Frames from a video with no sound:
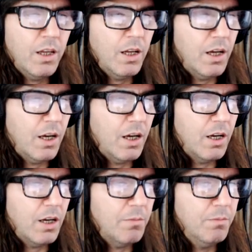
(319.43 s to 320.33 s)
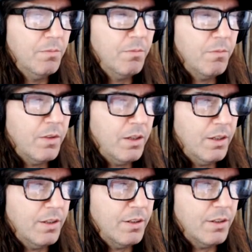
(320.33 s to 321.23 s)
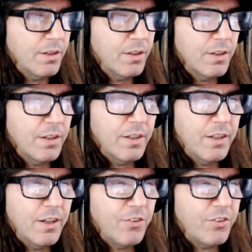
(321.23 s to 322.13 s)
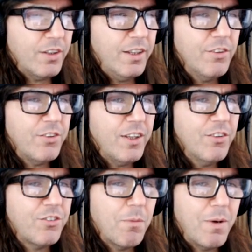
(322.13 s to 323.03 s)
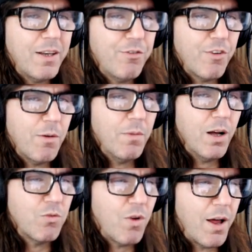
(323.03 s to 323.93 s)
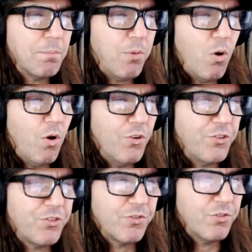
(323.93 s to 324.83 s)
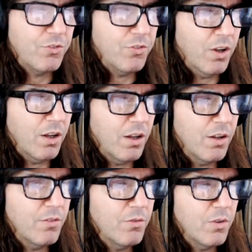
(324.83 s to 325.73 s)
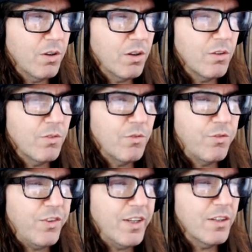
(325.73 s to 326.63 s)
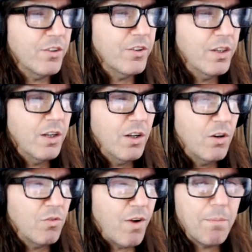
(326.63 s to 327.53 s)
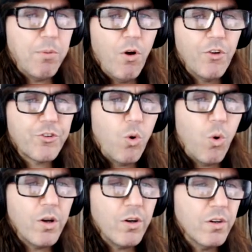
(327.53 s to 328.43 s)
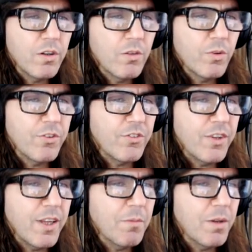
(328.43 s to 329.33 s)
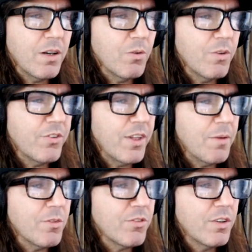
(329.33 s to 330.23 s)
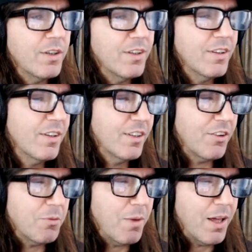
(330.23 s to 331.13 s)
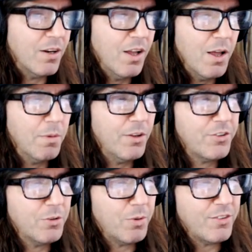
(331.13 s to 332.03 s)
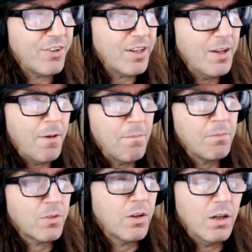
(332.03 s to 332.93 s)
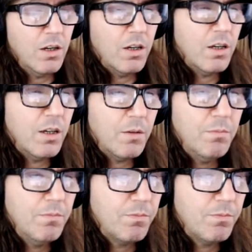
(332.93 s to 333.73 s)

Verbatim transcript: Um, there's here's here's somebody from uh, Ron Paul's uh, uh, field, Ron Paul's corner. What's his name? I don't know what his name is. Doesn't matter. But listen to what he said. Um,